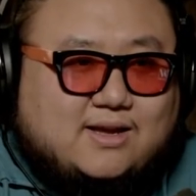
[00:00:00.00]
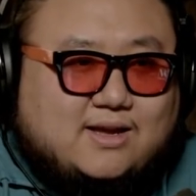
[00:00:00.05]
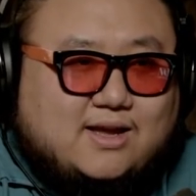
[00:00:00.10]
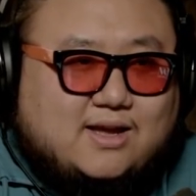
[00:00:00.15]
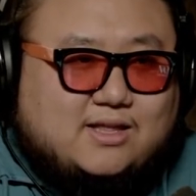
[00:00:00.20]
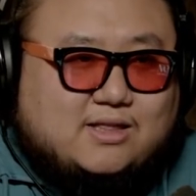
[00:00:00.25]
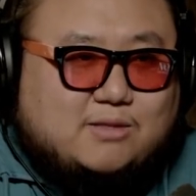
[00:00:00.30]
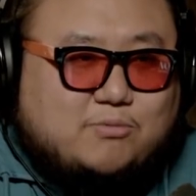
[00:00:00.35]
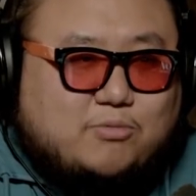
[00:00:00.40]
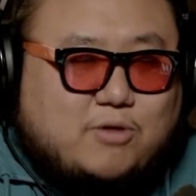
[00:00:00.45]

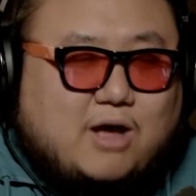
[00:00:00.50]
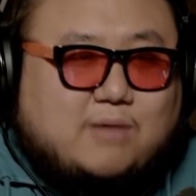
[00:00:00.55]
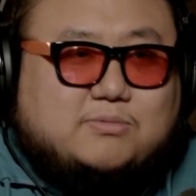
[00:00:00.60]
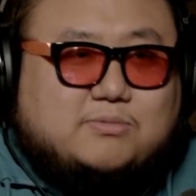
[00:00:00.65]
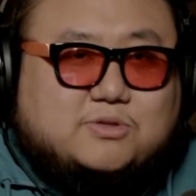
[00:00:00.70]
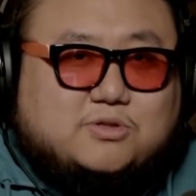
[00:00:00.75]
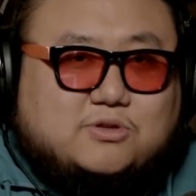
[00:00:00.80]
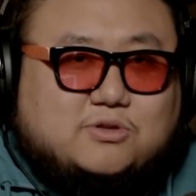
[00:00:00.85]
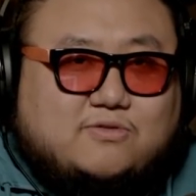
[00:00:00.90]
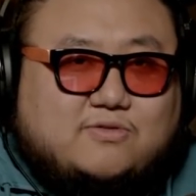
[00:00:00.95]
and the
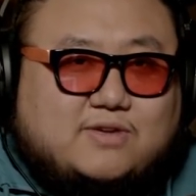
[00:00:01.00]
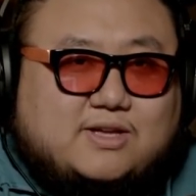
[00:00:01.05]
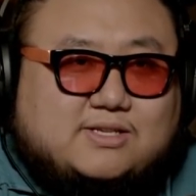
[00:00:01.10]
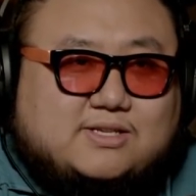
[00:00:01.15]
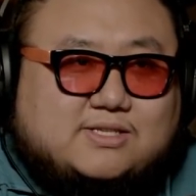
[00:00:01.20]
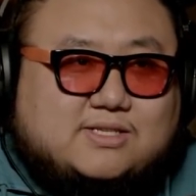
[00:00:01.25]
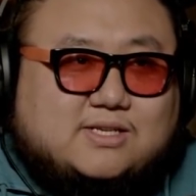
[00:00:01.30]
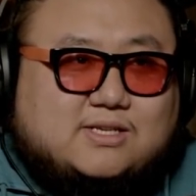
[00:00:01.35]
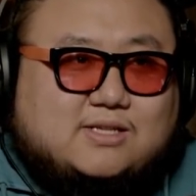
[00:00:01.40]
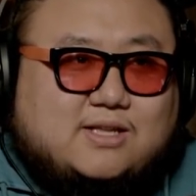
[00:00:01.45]
problems you're
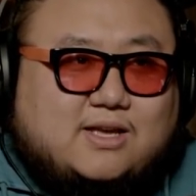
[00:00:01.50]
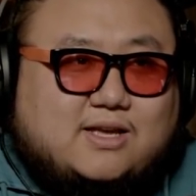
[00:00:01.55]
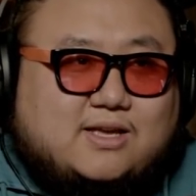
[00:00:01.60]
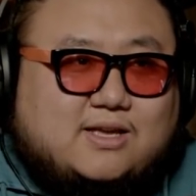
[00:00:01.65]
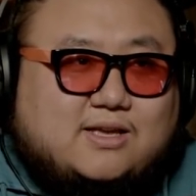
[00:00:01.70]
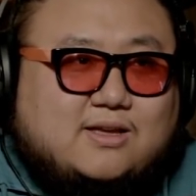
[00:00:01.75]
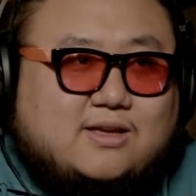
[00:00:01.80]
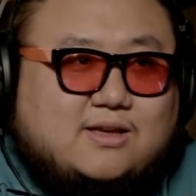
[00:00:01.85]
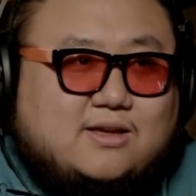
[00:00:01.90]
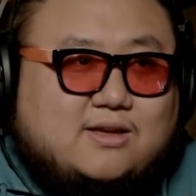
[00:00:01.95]
facing,
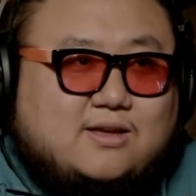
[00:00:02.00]
like